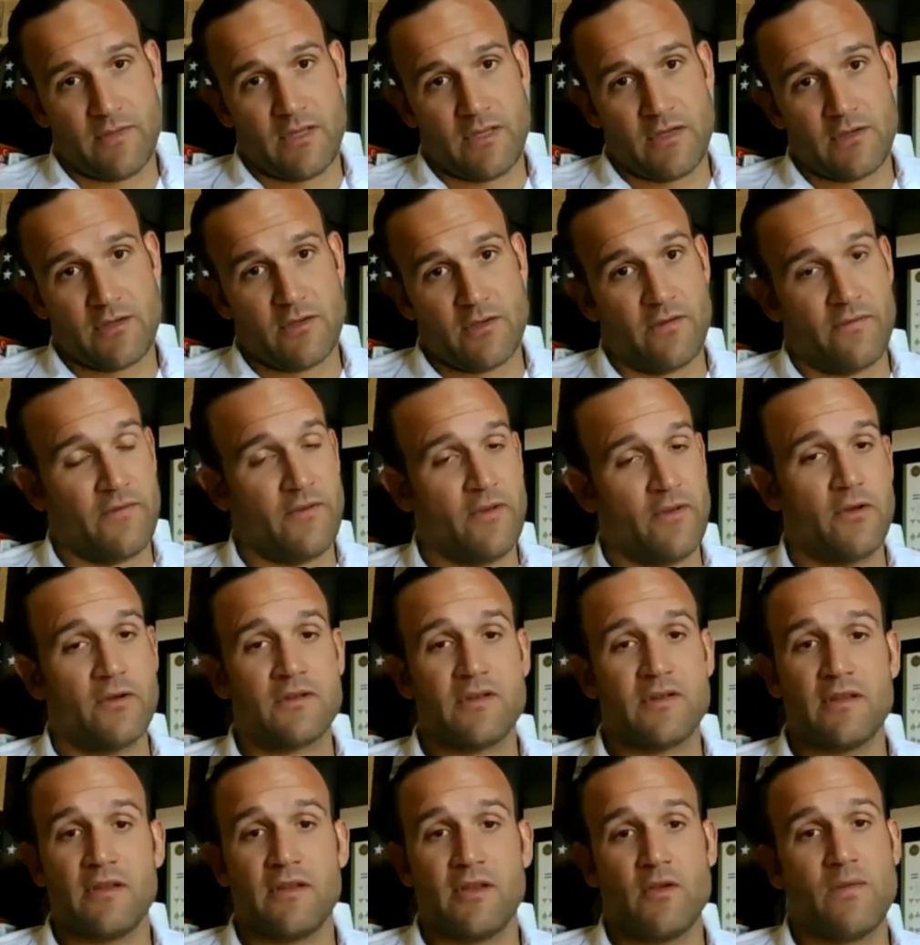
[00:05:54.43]
So if you go
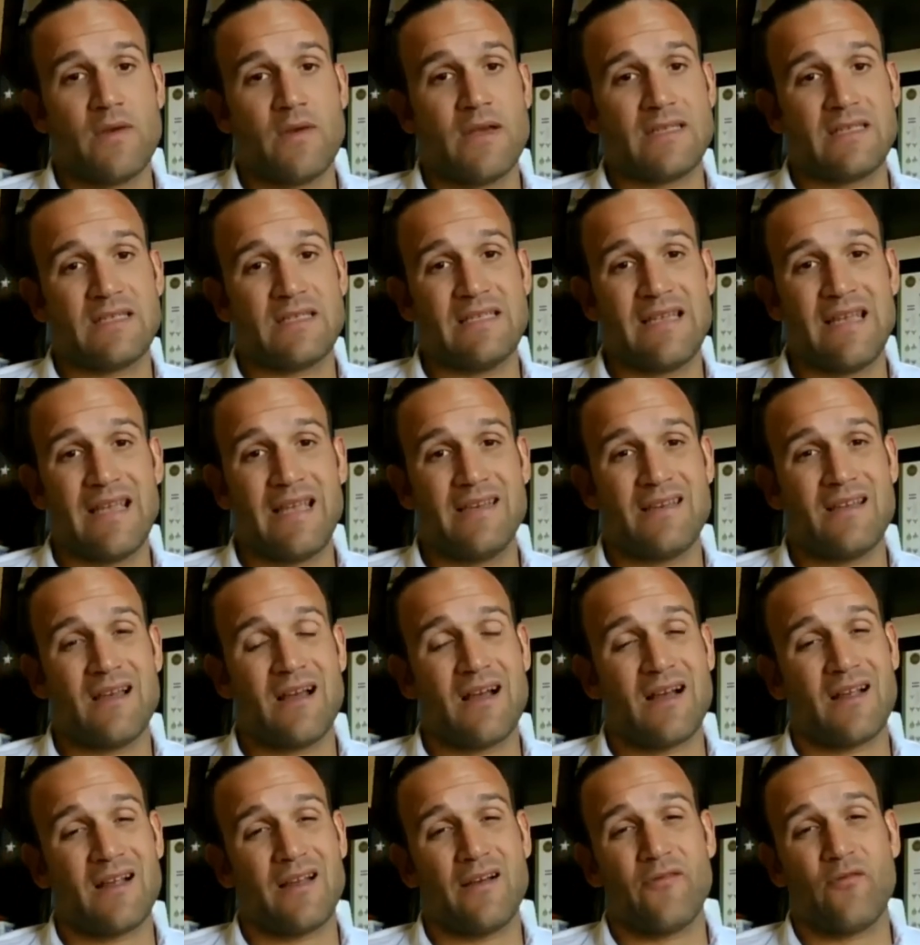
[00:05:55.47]
to the
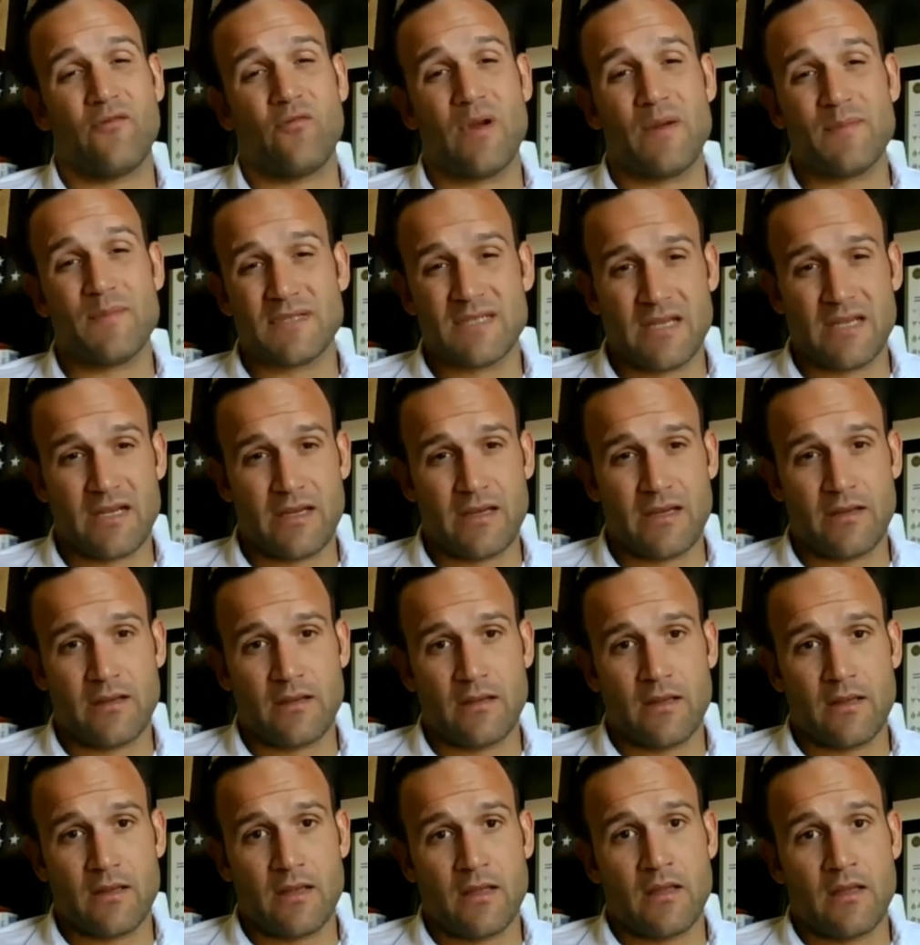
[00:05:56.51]
USDA.gov website,
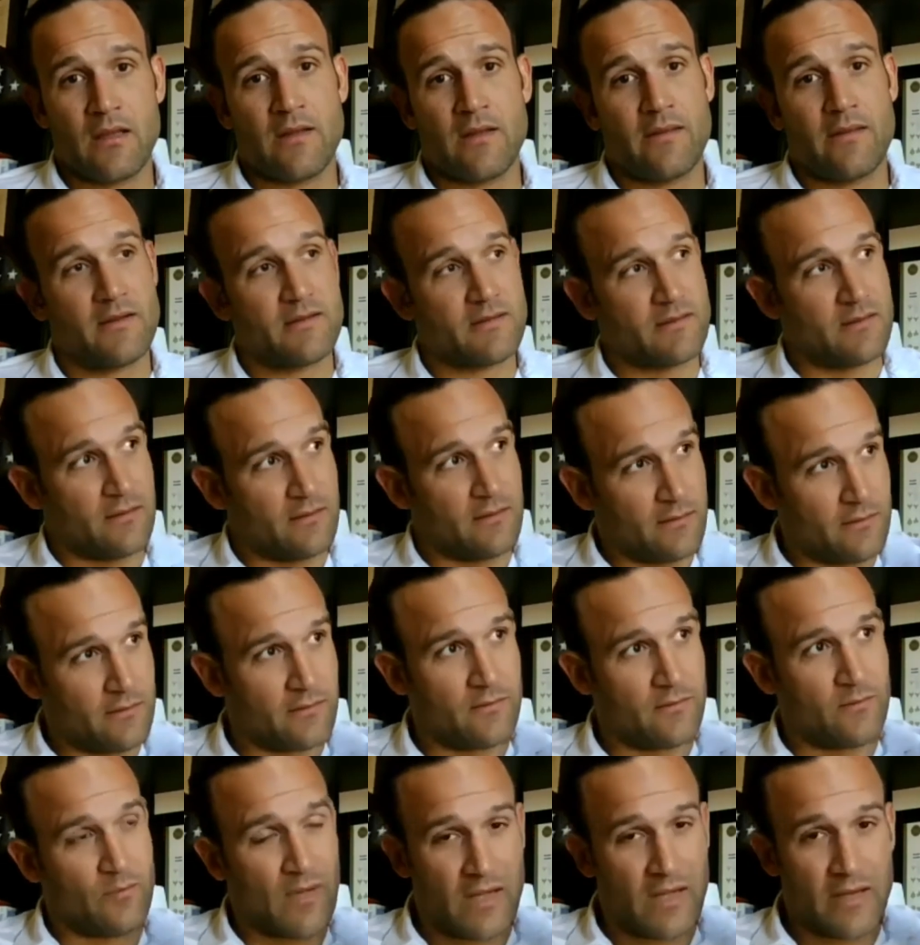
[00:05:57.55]
there's a little
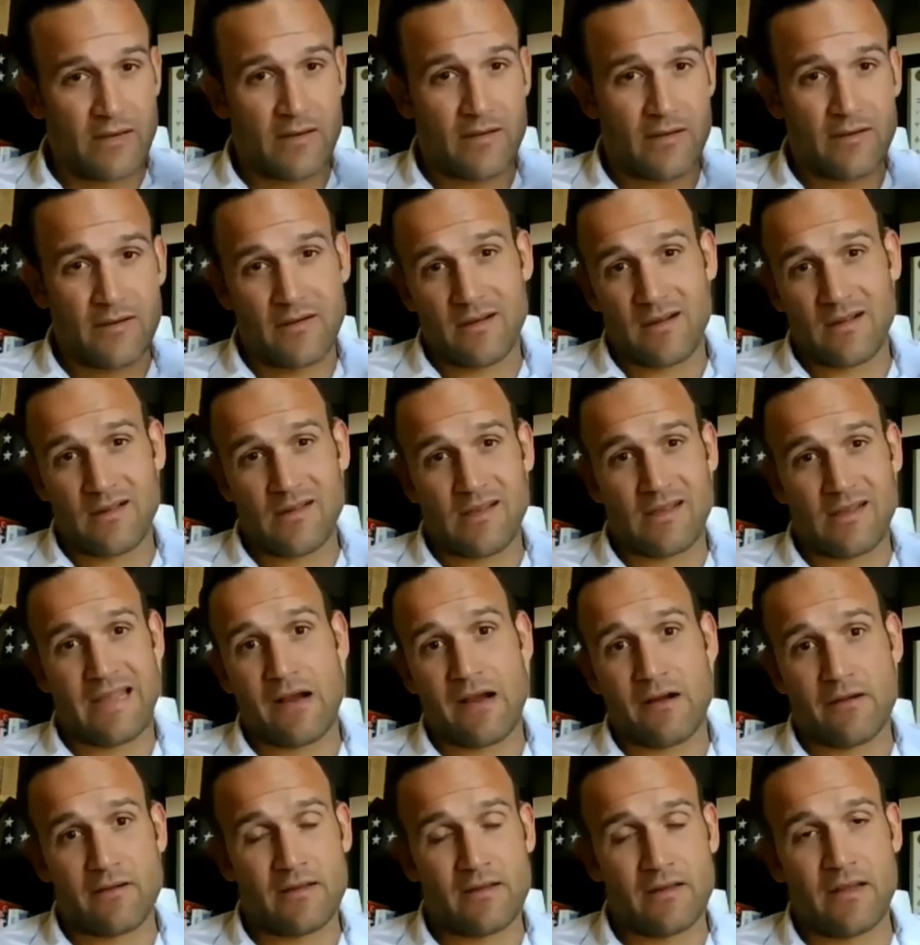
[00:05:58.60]
button, you can click
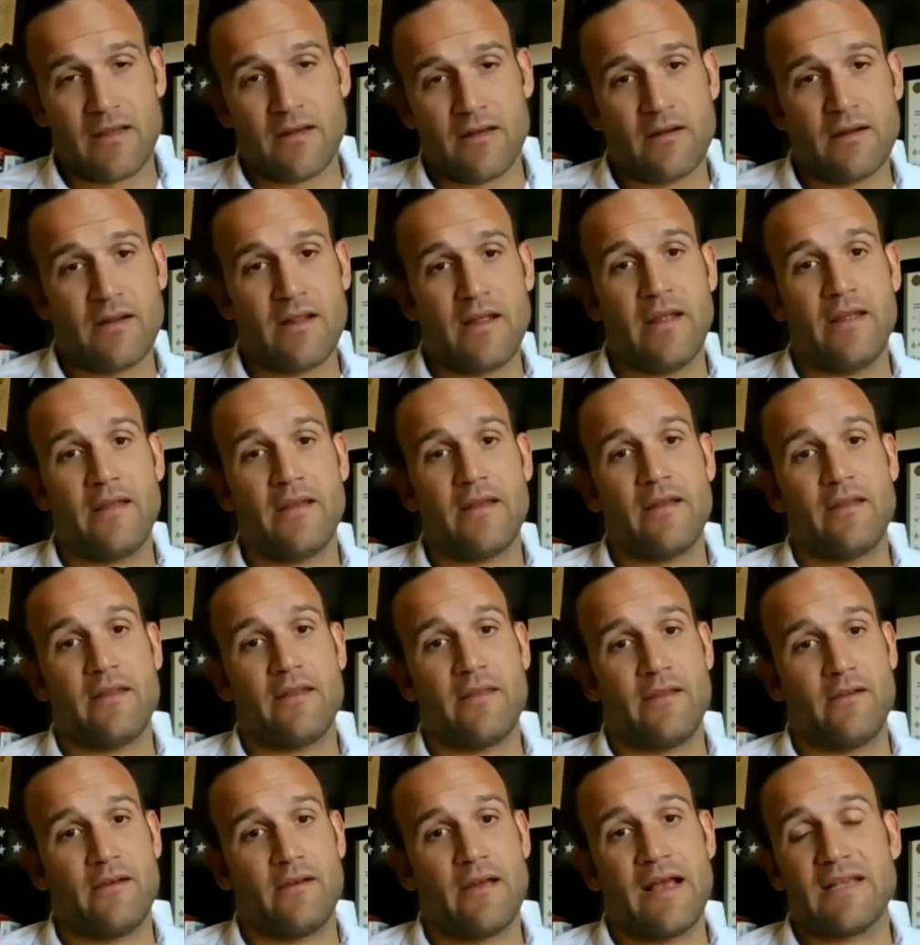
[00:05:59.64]
calculator, and
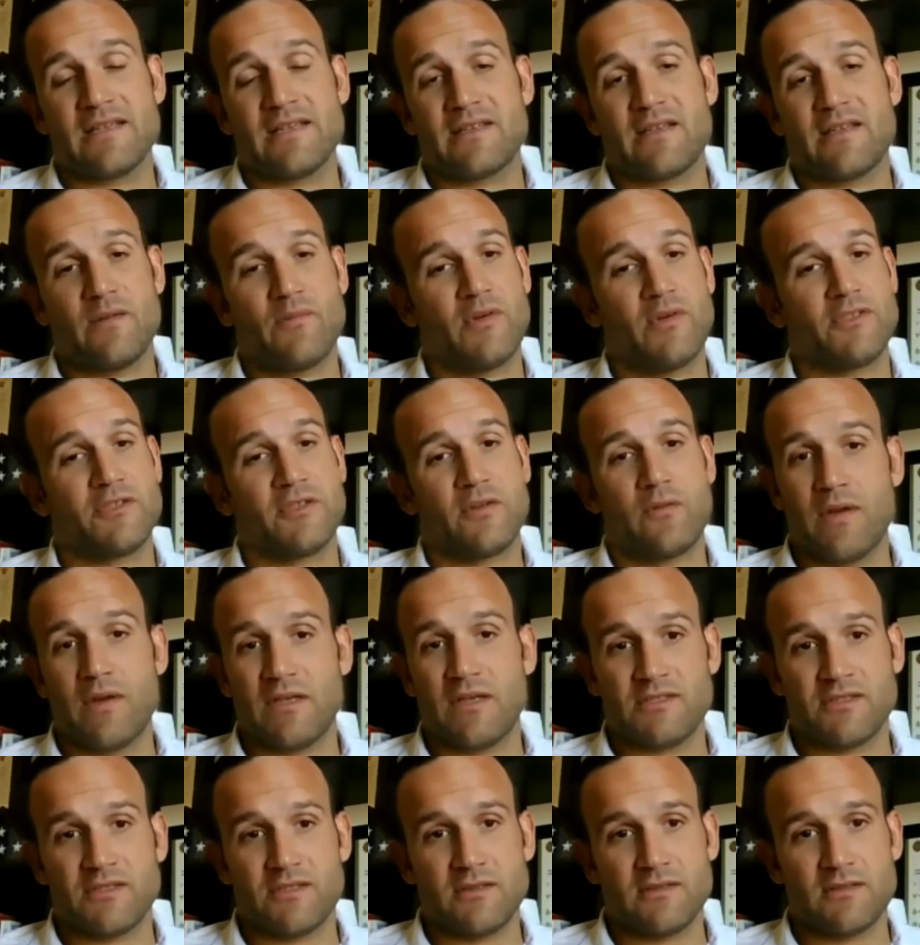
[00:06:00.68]
they'll ask you a bunch of
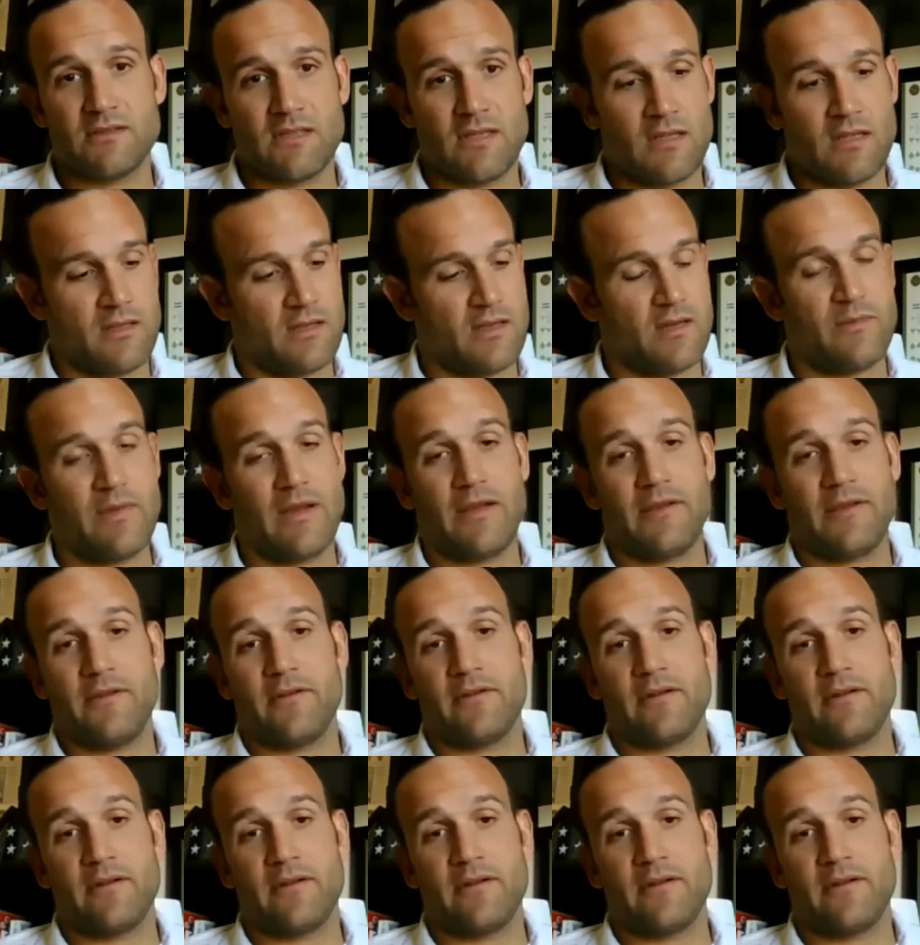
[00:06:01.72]
questions about your